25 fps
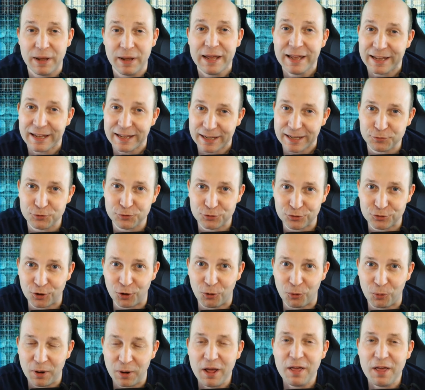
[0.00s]
If
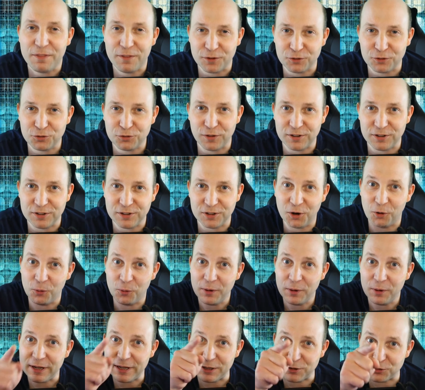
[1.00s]
so, this video
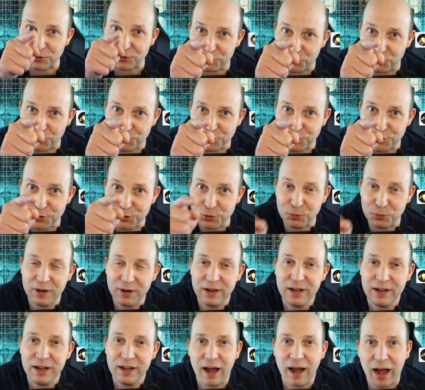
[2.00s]
is for you.
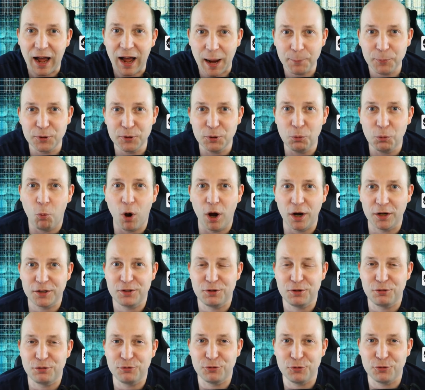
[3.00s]
I'm going to walk you
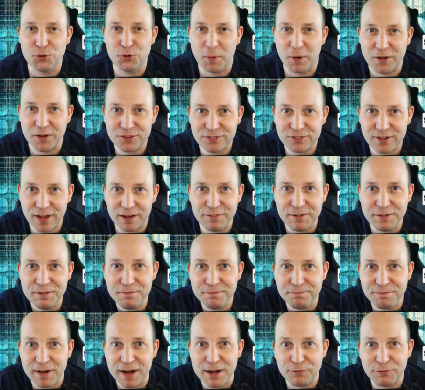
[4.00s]
through my seven
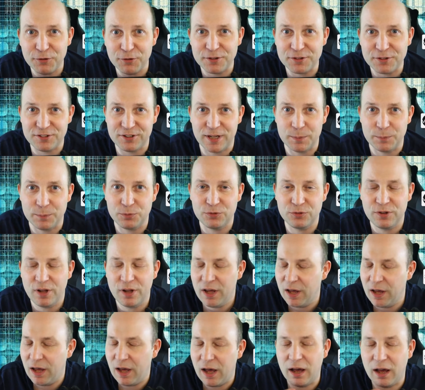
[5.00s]
favorite tips
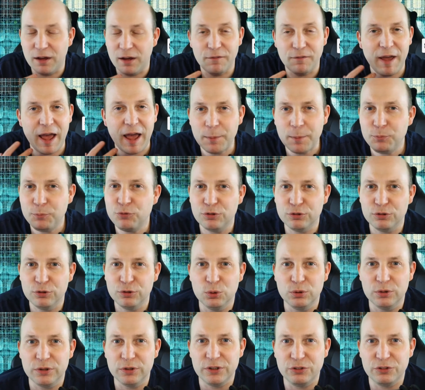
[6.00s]
of
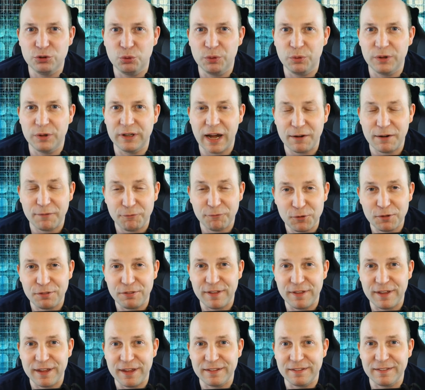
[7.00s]
absolutely doing
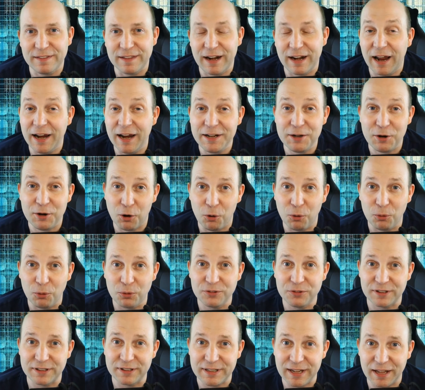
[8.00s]
everything that I know
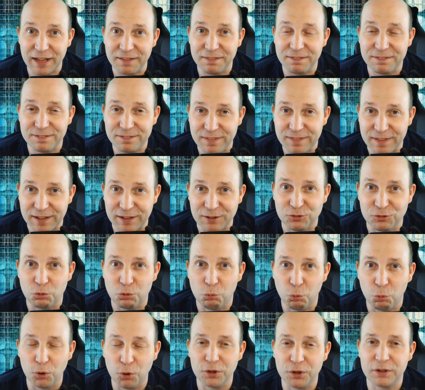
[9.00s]
to get things
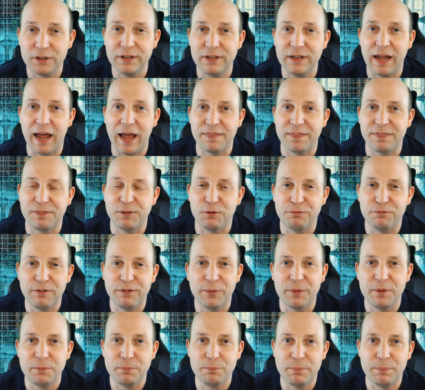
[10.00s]
working at their
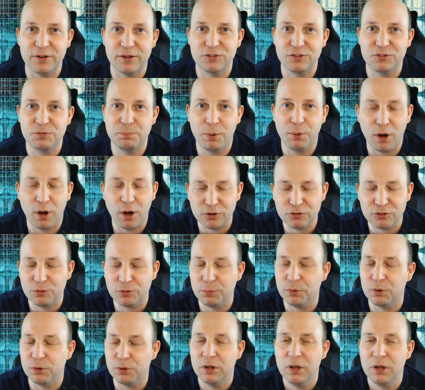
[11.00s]
very best
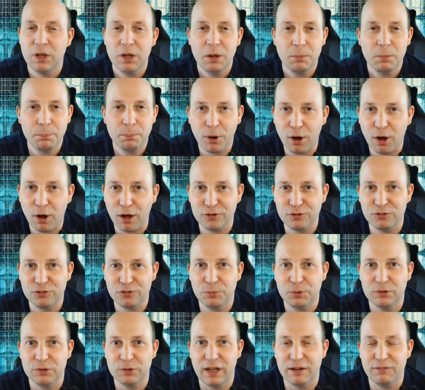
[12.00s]
possible
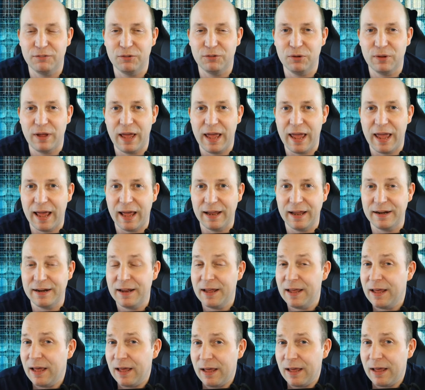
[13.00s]
possible level and
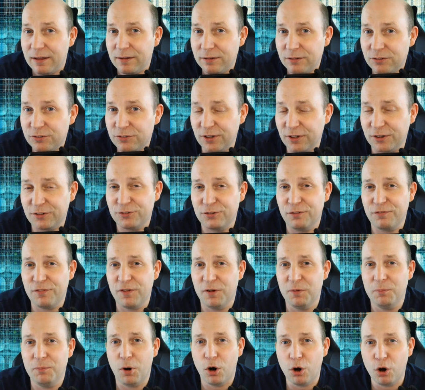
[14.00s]
Six of
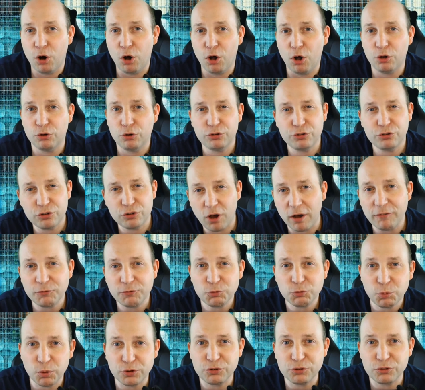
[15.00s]
them are all
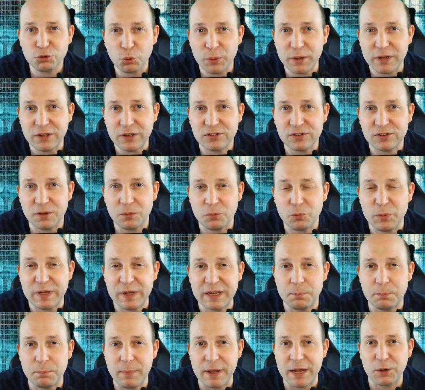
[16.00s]
software tweaks that we
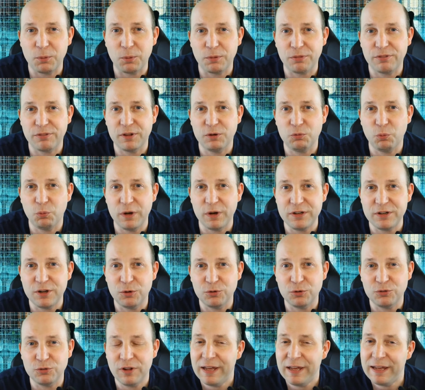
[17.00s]
can make within
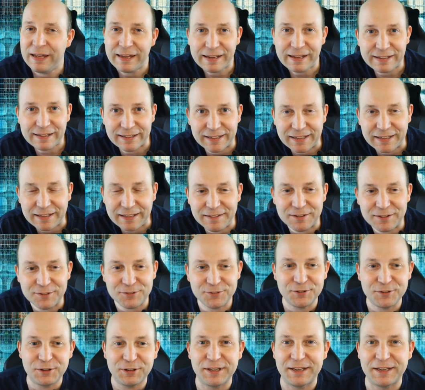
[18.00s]
Windows clicking this
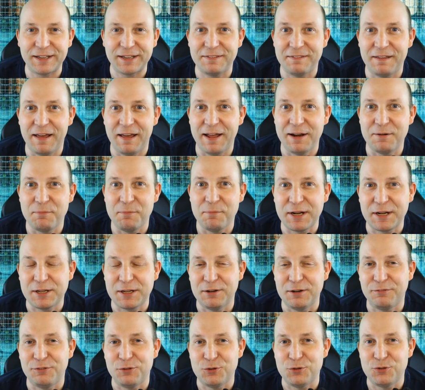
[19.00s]
and clicking that and making a
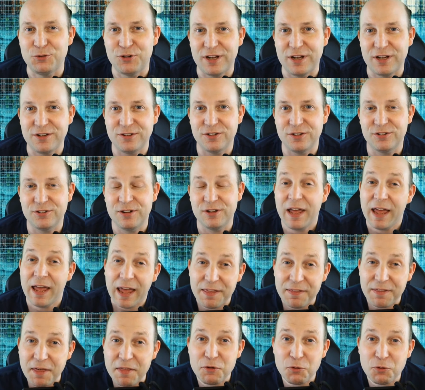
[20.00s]
few changes.
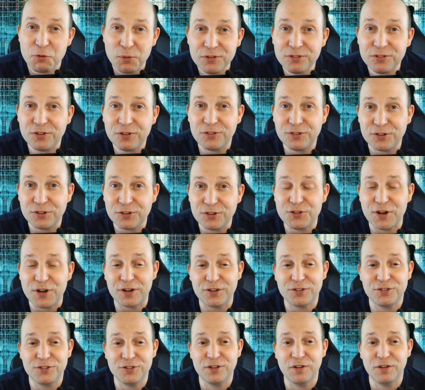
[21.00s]
And then there is a
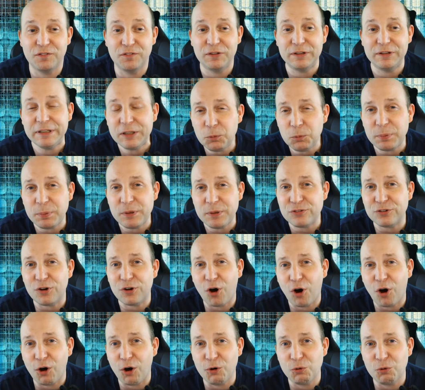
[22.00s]
suggestion of a little piece of
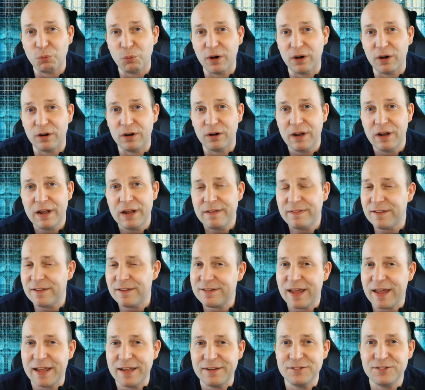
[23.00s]
hardware that
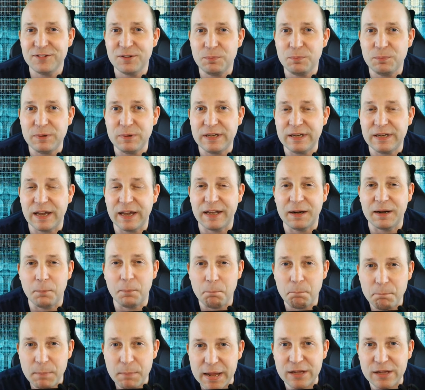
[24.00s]
tends to be an
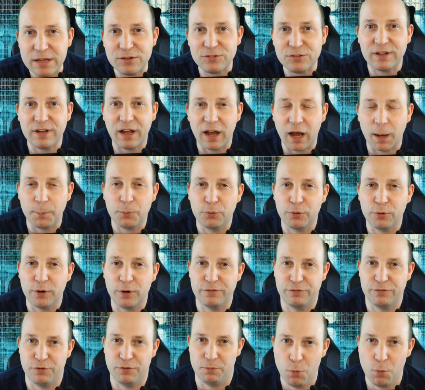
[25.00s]
amazing upgrade
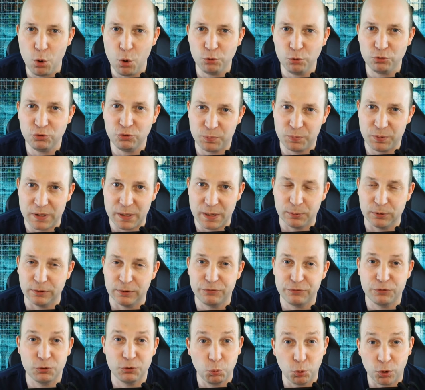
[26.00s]
for most people if
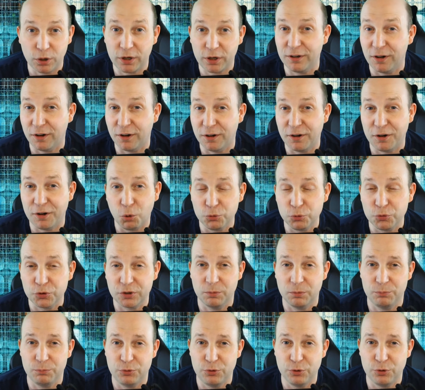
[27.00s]
you're working on an older
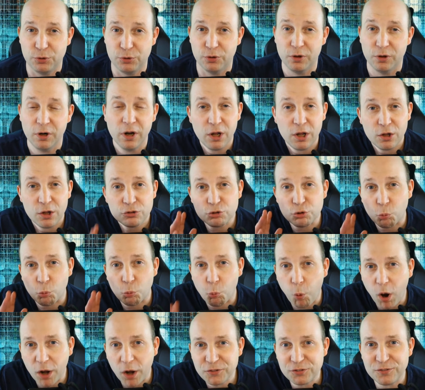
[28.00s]
computer. So
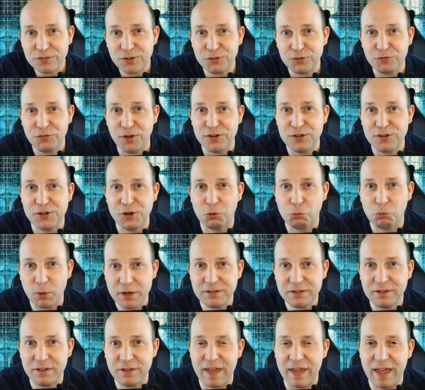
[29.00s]
watch this video right
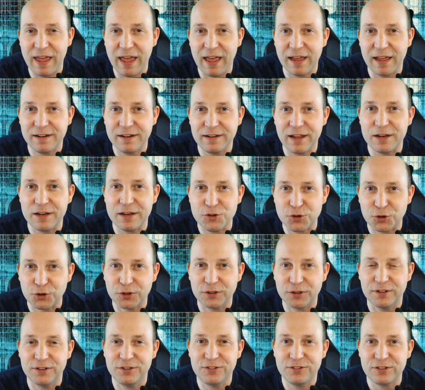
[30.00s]
to the end and you're
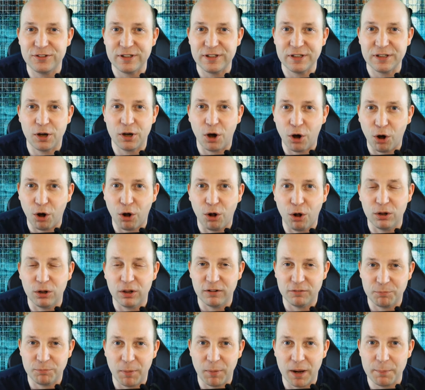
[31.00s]
gonna see all
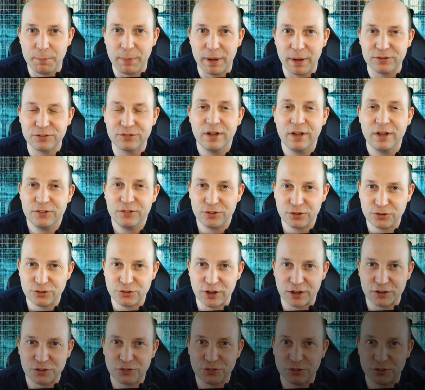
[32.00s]
of my best
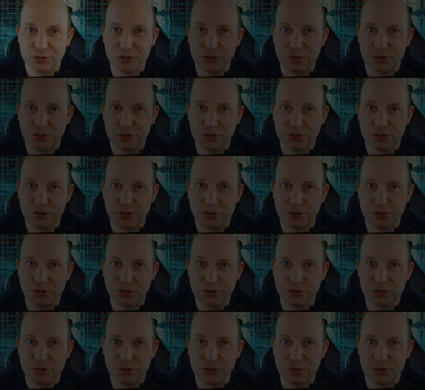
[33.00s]
suggestions.